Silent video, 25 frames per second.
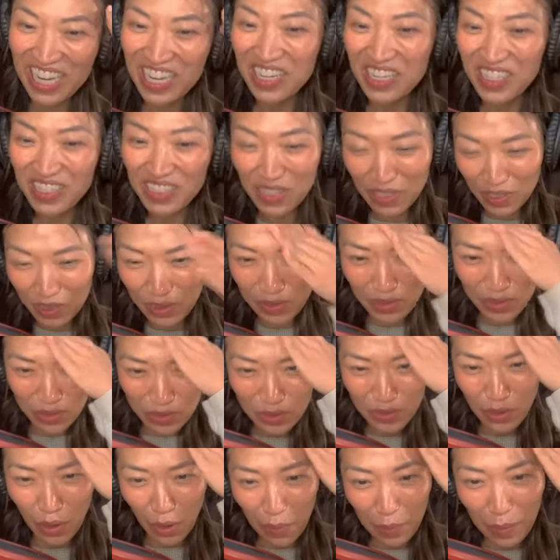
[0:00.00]
So
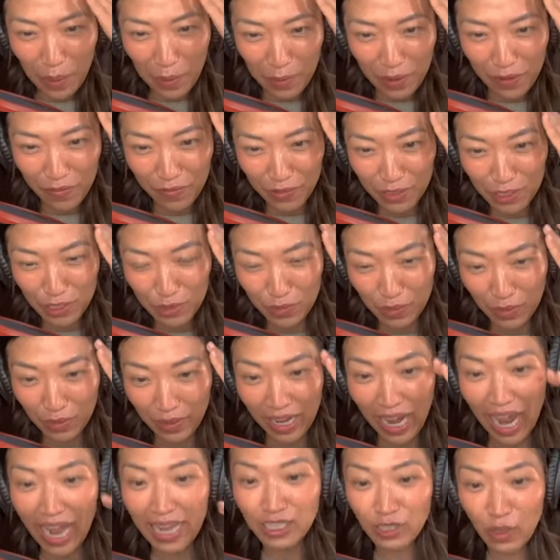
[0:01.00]
you know about my first one,
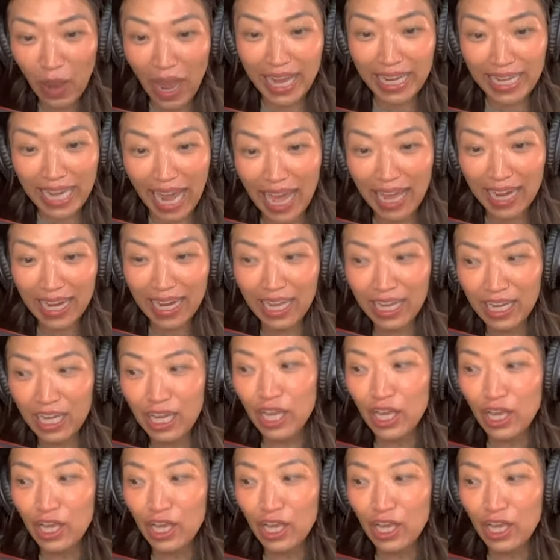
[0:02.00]
right? I got an.